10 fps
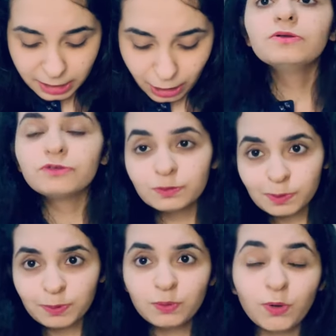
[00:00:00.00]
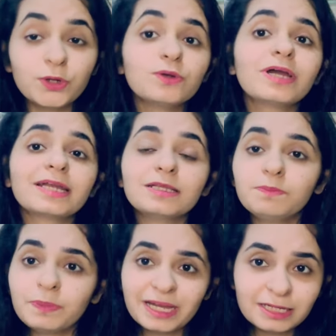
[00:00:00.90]
now, for the people who want to get the
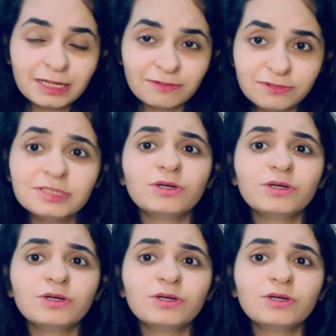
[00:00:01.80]
paid deferral,